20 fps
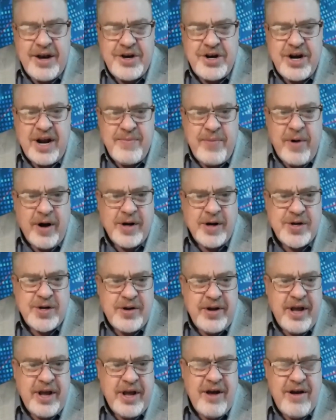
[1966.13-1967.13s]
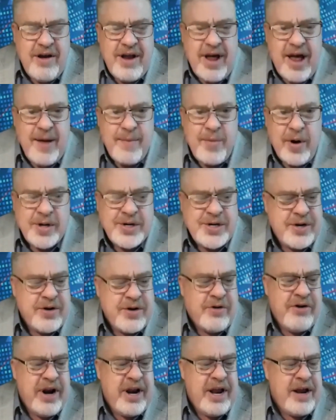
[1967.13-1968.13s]
chat box or the Q&A box, there's
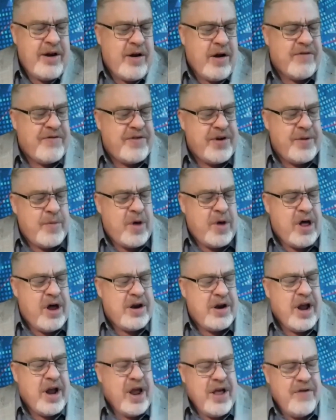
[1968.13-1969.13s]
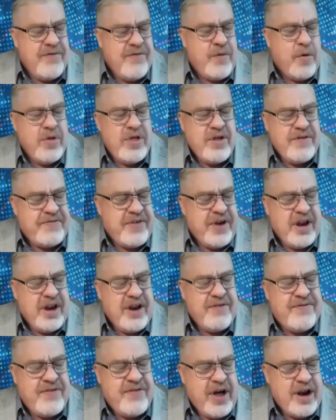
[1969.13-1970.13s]
already a lot of demand for the
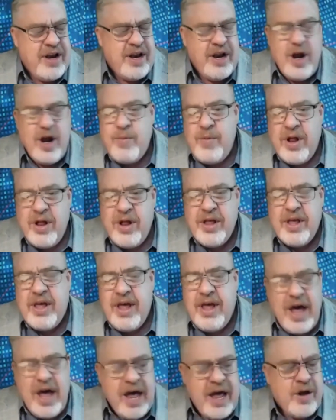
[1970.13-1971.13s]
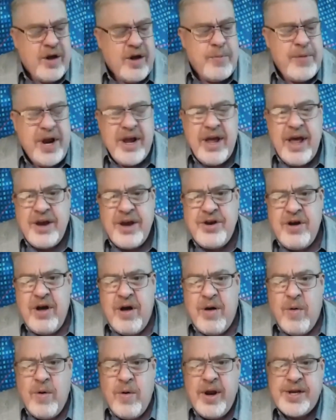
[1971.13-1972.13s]
feeder fund, and we'll communicate to
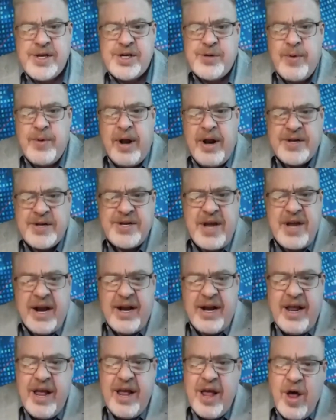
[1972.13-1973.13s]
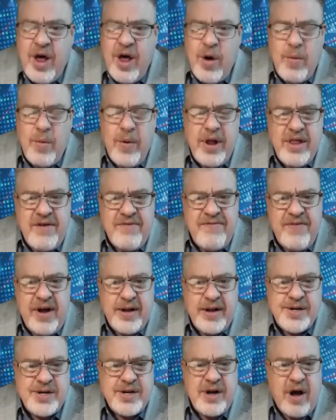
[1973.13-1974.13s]
our audience as well exactly when the
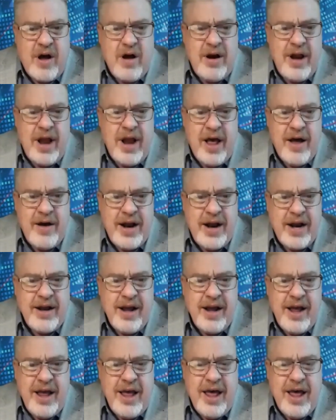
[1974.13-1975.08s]
funds are loaded.